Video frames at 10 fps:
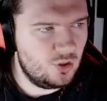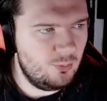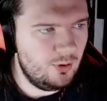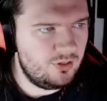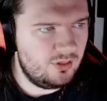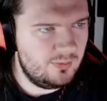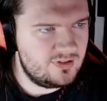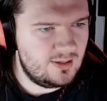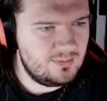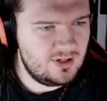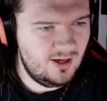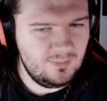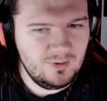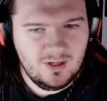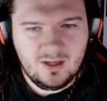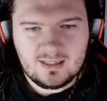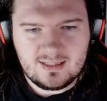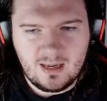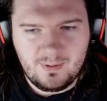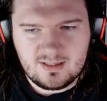both of them at the same time.
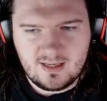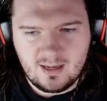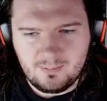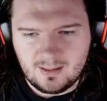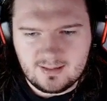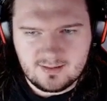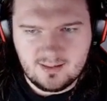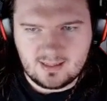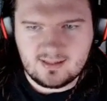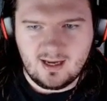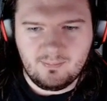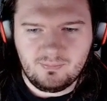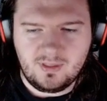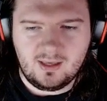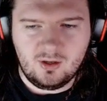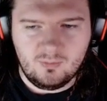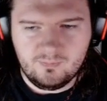Side-by-side, please, next time. Thank you.